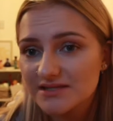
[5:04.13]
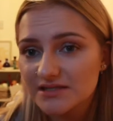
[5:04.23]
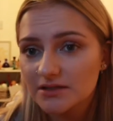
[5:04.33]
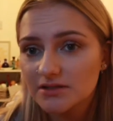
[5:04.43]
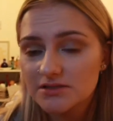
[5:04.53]
as
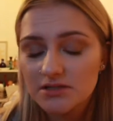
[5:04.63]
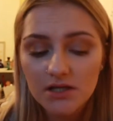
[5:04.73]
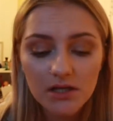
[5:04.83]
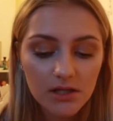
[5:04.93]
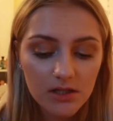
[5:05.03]
England.
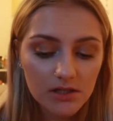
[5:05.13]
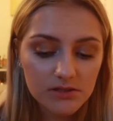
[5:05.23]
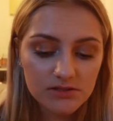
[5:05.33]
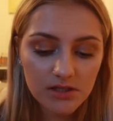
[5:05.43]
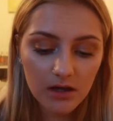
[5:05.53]

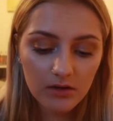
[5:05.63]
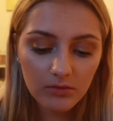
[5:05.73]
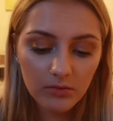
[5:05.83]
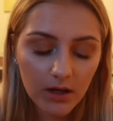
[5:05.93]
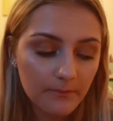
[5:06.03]

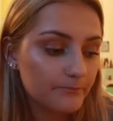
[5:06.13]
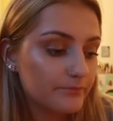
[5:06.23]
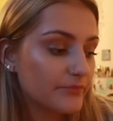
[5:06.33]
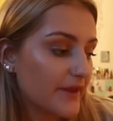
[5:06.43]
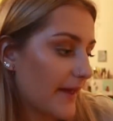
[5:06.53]
So
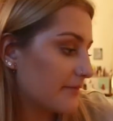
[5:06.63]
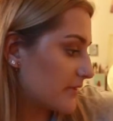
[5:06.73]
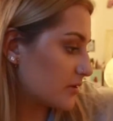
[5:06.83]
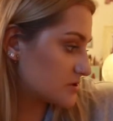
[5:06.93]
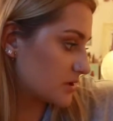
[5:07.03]
um, yeah,
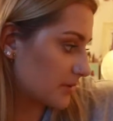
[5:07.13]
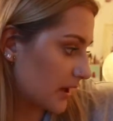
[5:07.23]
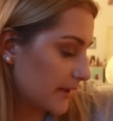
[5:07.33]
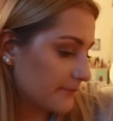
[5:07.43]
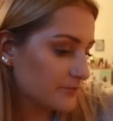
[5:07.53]
that was a good
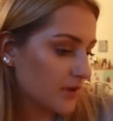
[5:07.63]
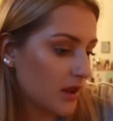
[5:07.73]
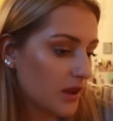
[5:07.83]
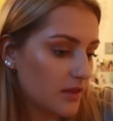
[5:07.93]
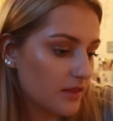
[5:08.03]
buy.
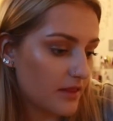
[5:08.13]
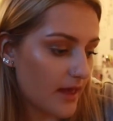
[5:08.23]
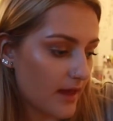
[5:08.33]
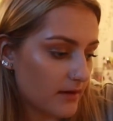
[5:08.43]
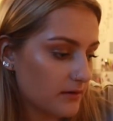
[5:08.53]

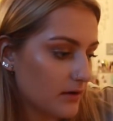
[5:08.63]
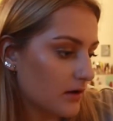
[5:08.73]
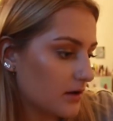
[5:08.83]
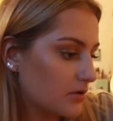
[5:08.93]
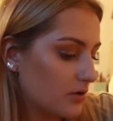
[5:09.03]
Then
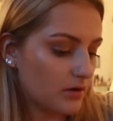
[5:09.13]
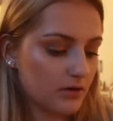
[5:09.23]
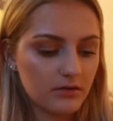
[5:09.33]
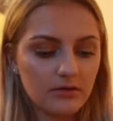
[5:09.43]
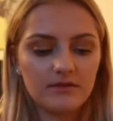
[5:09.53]
I
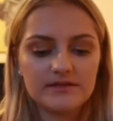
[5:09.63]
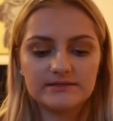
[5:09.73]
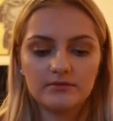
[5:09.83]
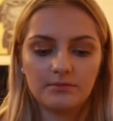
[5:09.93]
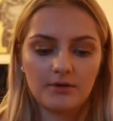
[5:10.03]
got this
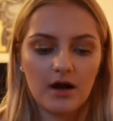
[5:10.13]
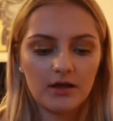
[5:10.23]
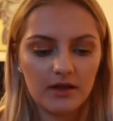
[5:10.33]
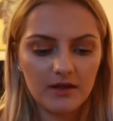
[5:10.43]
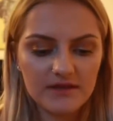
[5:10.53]
little
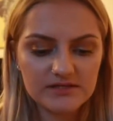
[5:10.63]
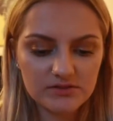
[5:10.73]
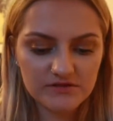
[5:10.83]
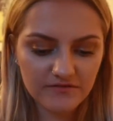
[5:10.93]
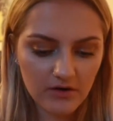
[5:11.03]
bralette. This
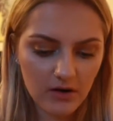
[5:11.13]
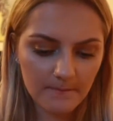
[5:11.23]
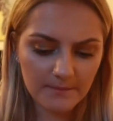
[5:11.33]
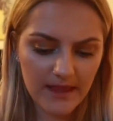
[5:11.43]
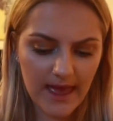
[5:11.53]
was
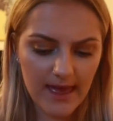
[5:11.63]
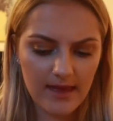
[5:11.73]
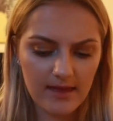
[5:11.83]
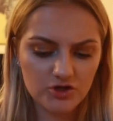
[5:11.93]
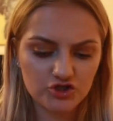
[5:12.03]
from
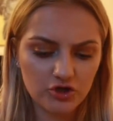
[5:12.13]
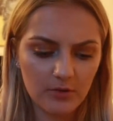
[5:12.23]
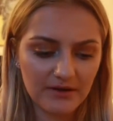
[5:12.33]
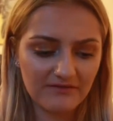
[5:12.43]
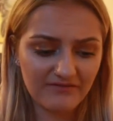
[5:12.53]
a
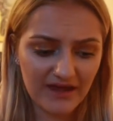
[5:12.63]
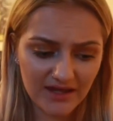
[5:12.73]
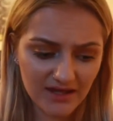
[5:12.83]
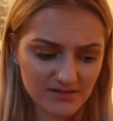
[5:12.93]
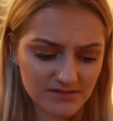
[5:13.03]
shop in
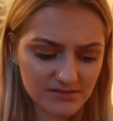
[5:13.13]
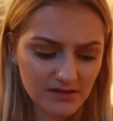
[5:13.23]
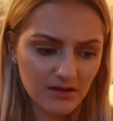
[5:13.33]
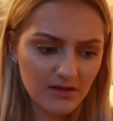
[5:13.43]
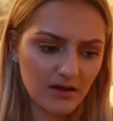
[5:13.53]
Venice.
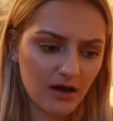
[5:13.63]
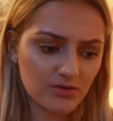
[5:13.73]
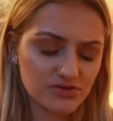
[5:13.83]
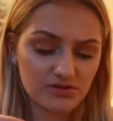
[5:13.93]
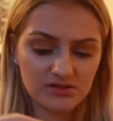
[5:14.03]
I
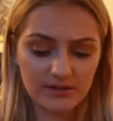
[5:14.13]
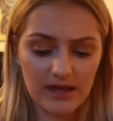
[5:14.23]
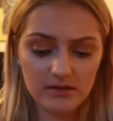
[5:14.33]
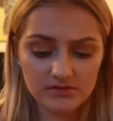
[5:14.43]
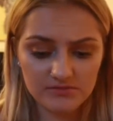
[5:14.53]
also got
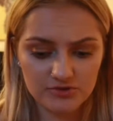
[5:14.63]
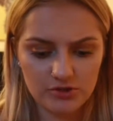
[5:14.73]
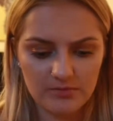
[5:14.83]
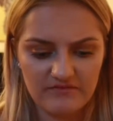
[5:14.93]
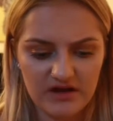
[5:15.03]
something else from a
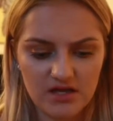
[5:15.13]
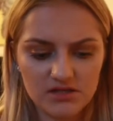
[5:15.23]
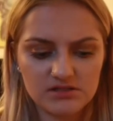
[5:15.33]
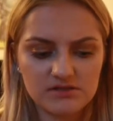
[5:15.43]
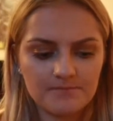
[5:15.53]
shop in
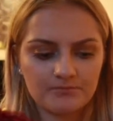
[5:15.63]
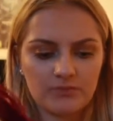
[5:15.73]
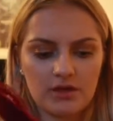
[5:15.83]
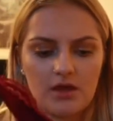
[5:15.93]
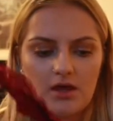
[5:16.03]
Venice.
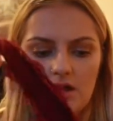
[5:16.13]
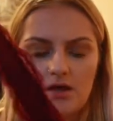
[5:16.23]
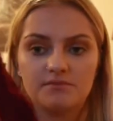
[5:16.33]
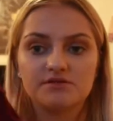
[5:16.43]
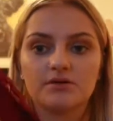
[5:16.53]

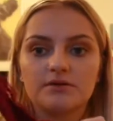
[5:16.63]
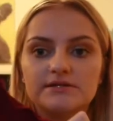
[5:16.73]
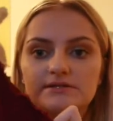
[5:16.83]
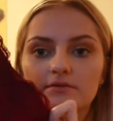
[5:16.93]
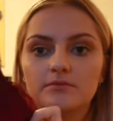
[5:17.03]
Um, so I got
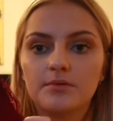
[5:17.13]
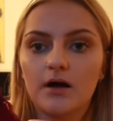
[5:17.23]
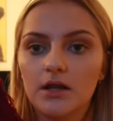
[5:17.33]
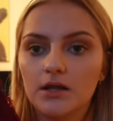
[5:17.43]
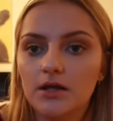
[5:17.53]
this little
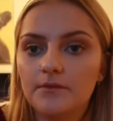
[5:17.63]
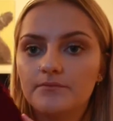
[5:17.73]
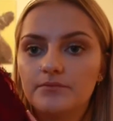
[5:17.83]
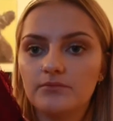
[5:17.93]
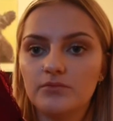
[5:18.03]
bralette,
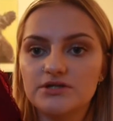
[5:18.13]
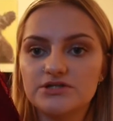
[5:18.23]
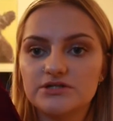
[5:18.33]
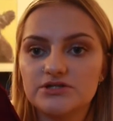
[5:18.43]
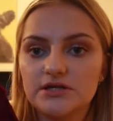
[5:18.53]

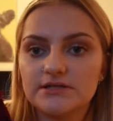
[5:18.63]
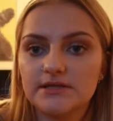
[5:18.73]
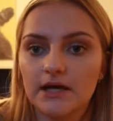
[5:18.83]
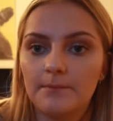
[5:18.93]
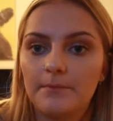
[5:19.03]
which is just like a